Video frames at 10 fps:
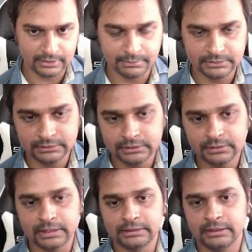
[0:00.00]
happens
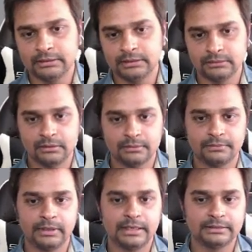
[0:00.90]
here, and then there's a lot of
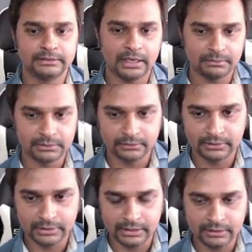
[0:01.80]
violence in that
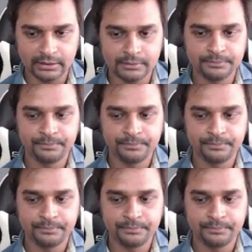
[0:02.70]
particular area.